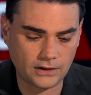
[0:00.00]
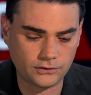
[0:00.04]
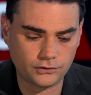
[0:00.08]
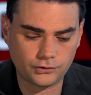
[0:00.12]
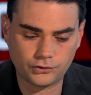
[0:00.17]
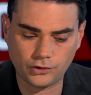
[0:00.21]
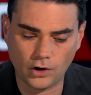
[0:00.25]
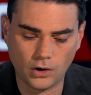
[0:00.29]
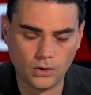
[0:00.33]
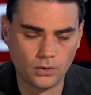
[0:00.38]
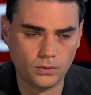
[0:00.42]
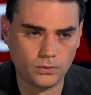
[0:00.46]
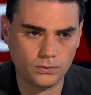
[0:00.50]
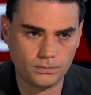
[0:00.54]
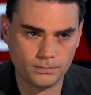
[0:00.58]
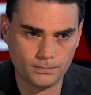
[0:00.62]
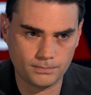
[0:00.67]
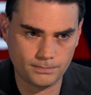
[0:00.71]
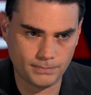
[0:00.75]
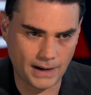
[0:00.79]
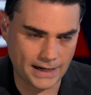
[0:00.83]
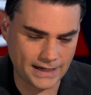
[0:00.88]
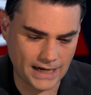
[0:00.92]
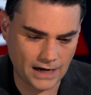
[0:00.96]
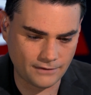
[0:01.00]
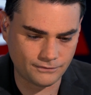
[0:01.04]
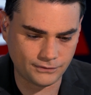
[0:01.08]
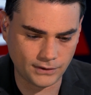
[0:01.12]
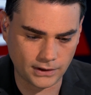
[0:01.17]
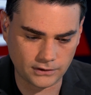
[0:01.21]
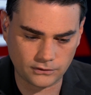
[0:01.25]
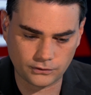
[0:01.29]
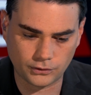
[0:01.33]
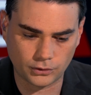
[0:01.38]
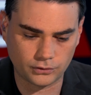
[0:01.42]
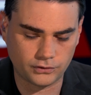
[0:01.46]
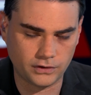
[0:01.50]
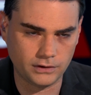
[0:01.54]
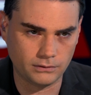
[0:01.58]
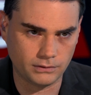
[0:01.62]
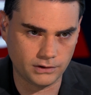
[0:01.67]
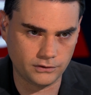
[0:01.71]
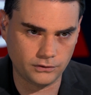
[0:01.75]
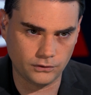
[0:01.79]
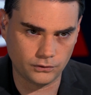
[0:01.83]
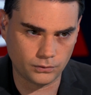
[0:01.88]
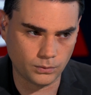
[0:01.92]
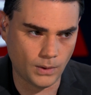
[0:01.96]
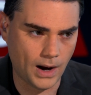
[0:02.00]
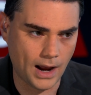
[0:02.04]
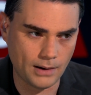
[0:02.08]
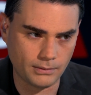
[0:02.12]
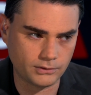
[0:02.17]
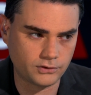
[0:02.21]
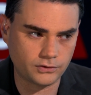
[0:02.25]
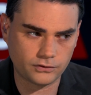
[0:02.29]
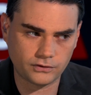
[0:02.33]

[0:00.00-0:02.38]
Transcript: that show by Netflix, 13 Reasons Why,